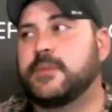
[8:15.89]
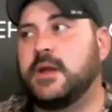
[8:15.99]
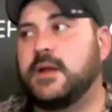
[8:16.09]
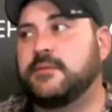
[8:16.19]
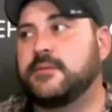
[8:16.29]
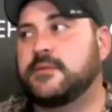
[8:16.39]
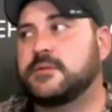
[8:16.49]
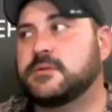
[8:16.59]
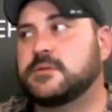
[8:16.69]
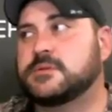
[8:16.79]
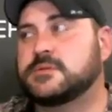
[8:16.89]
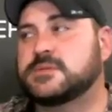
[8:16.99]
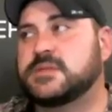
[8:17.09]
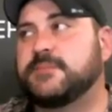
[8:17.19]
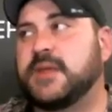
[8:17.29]
And
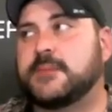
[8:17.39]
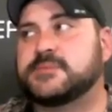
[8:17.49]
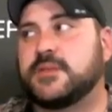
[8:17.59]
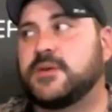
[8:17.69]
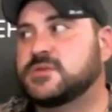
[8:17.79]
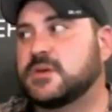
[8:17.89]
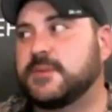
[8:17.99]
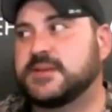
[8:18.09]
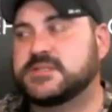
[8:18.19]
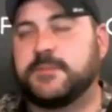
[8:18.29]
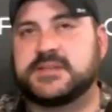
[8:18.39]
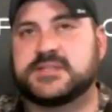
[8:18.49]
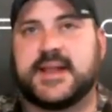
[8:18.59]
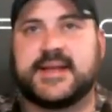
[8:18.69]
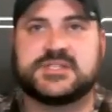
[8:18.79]
sometimes those are the recipes
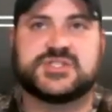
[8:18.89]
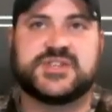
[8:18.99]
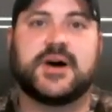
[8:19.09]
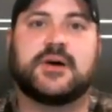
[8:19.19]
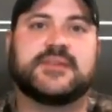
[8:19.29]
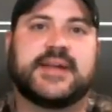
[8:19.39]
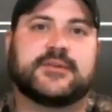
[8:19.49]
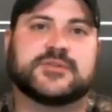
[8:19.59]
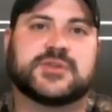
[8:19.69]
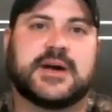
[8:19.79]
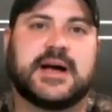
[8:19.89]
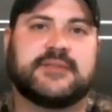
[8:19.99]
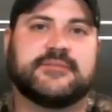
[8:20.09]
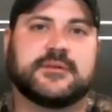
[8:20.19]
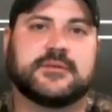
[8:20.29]
that I just shelve and I don't
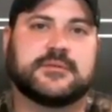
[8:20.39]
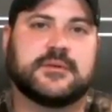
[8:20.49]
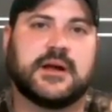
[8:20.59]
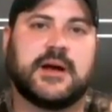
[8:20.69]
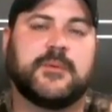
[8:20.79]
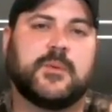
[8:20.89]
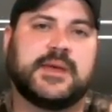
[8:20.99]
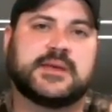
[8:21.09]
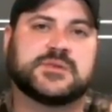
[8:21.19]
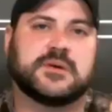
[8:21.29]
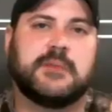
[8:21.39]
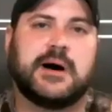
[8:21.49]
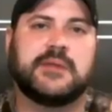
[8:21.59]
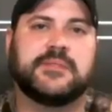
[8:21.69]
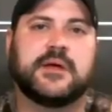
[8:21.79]
try for a couple weeks or a month.